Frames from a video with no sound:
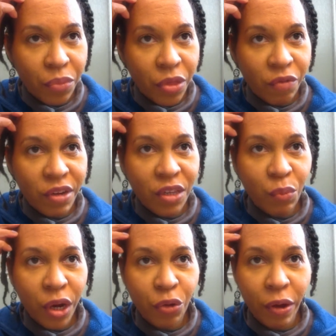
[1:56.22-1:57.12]
the reason
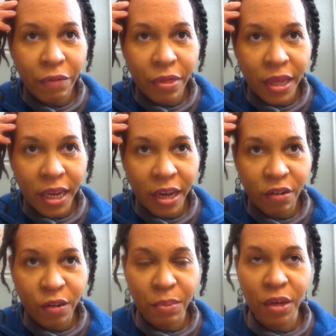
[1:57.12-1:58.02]
why you have thin hair
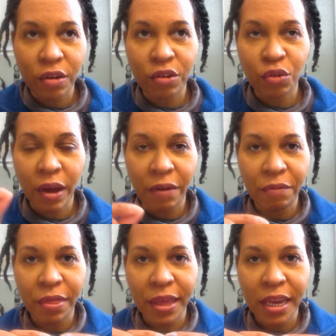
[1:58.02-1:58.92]
is because you have
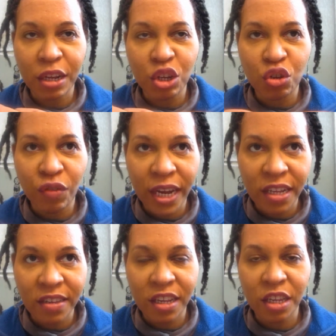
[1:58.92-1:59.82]
thin
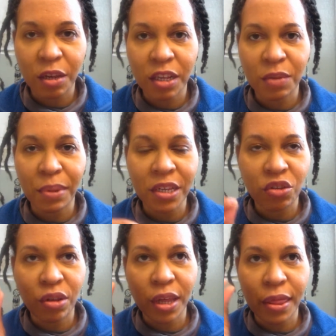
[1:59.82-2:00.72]
strands. It's based
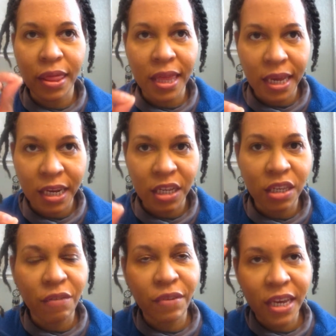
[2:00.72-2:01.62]
on the thickness
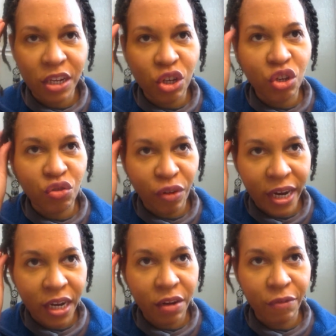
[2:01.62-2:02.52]
of each strand of